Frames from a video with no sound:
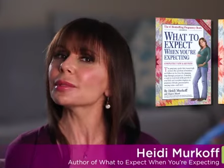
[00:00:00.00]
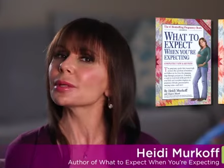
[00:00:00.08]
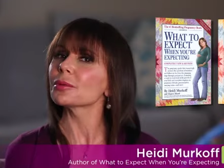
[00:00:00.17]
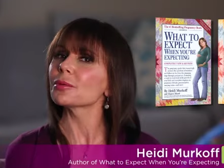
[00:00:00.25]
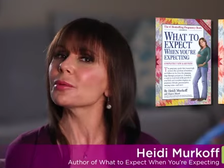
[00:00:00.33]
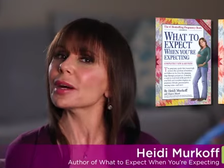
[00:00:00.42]

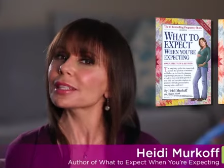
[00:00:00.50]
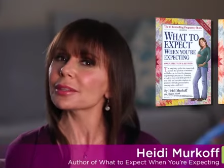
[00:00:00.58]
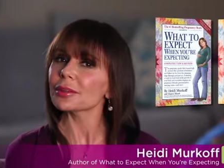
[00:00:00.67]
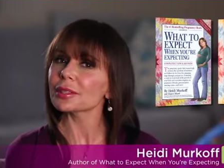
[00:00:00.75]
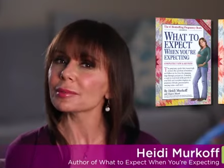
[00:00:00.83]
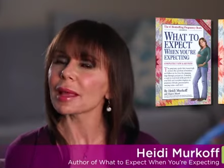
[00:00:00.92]
to What to
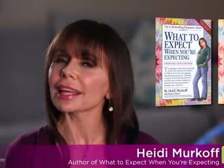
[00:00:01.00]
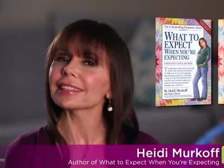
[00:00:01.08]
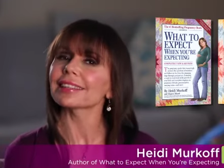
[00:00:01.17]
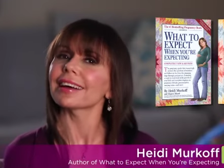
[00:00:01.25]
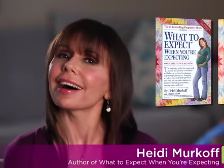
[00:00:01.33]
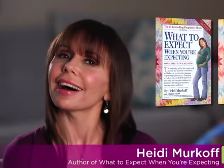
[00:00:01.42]
Expect
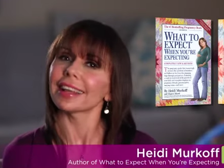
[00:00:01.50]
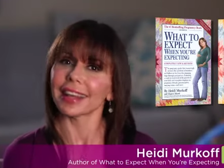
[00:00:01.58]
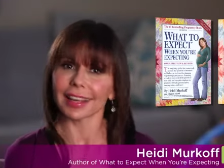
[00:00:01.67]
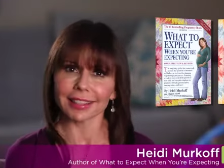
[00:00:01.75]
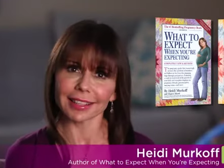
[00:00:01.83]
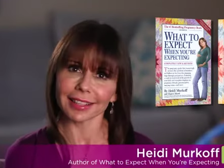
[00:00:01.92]
on
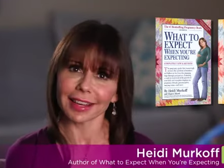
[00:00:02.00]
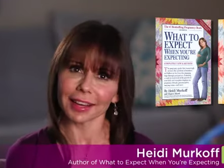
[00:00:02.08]
Accent